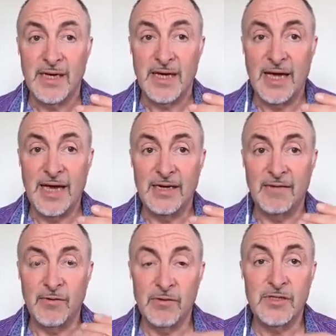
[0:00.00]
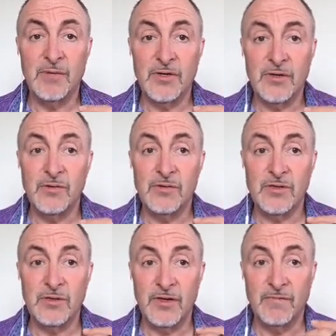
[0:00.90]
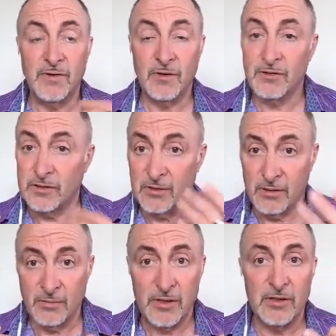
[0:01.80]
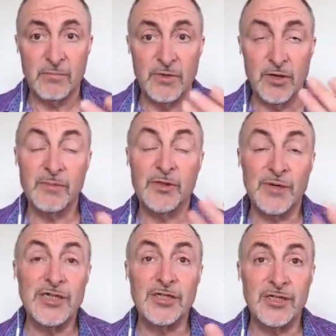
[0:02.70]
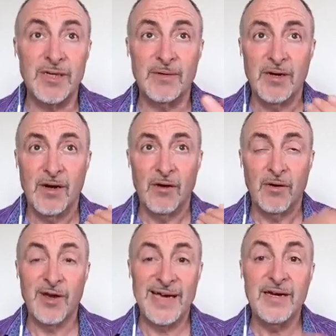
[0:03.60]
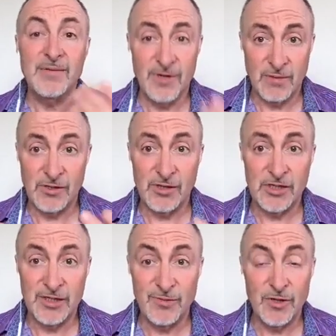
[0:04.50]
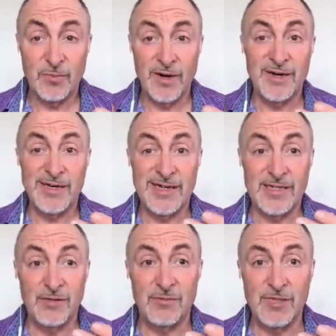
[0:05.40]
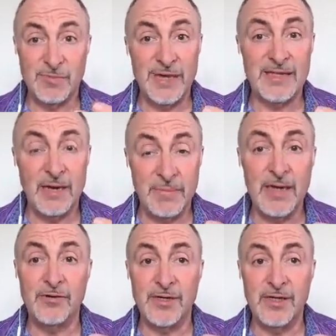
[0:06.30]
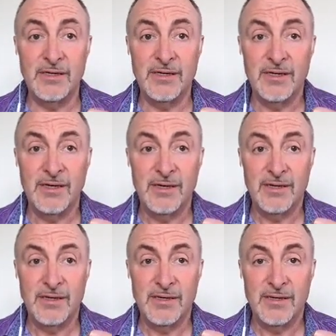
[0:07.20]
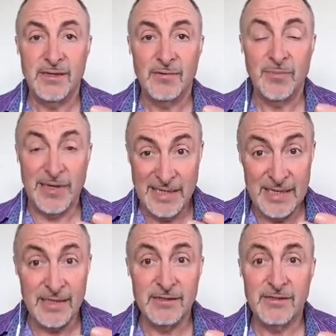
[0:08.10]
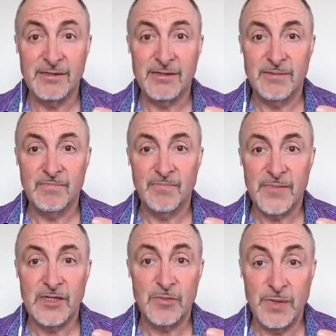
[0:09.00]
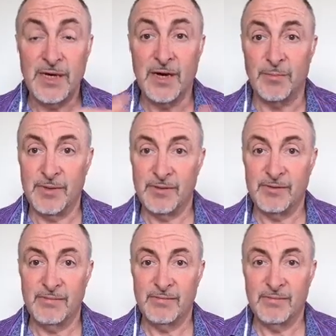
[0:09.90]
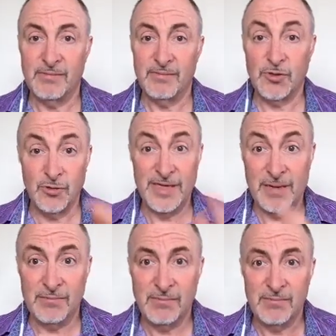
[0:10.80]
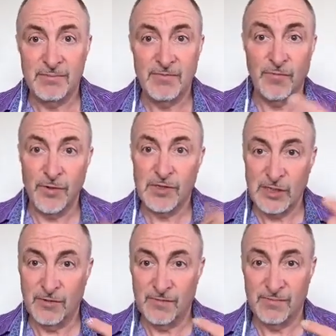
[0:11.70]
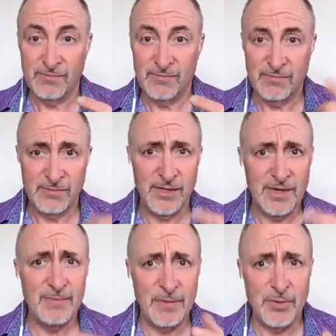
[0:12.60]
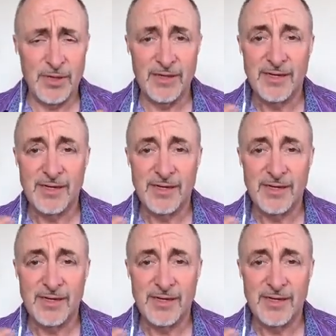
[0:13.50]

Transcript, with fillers: And if you're someone who's looking for a monogamous relationship, or you're in a monogamous relationship and your partner does not respect that boundary, please speak up to them, for yourself. I think you get my point.